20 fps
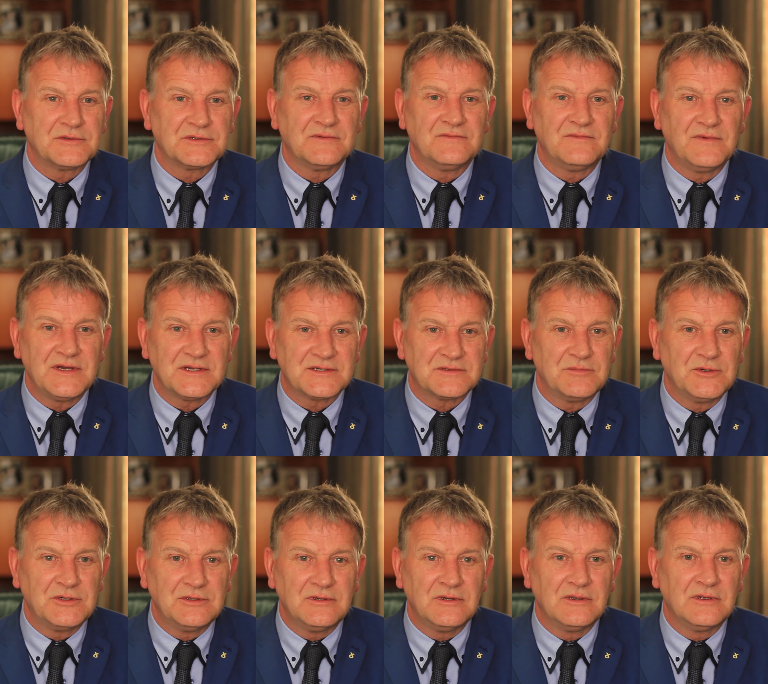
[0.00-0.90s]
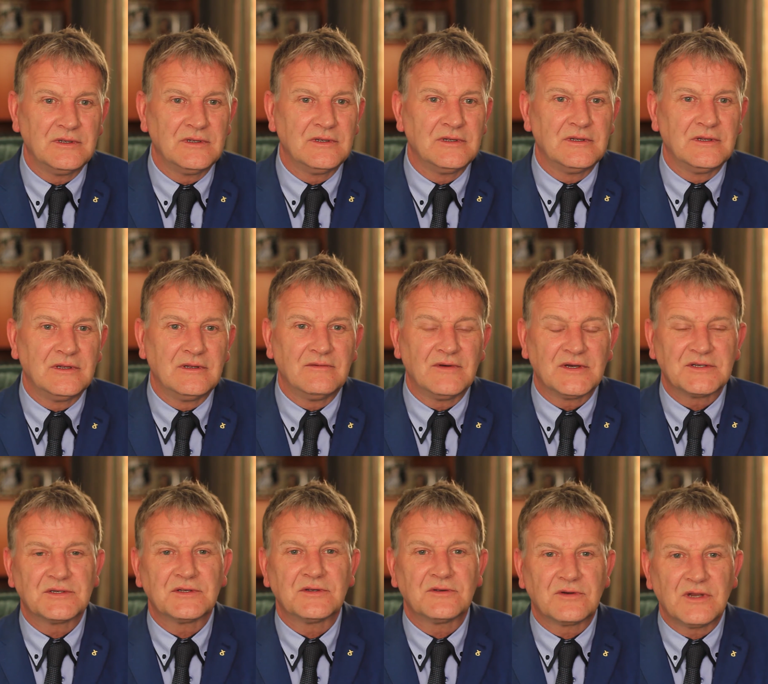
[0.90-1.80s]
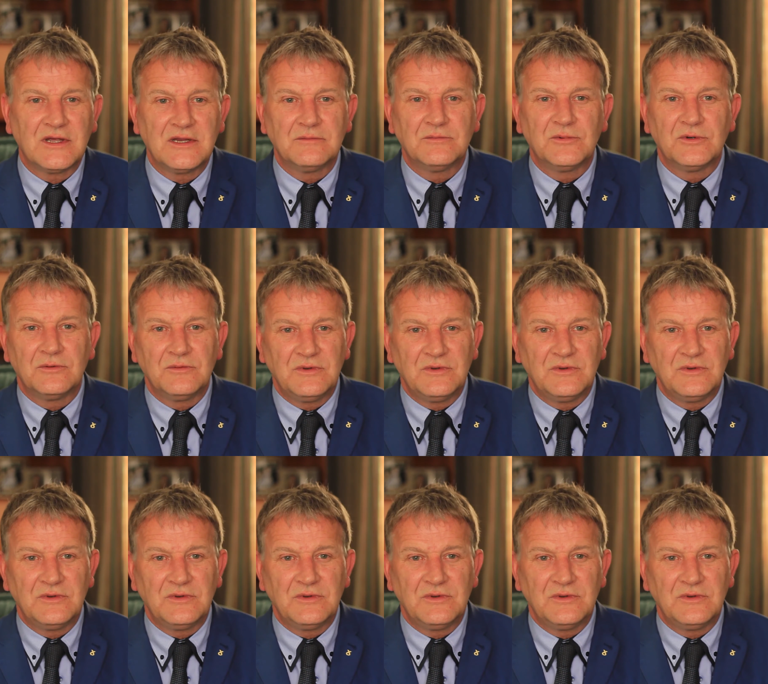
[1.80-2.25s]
investment. That's incredible.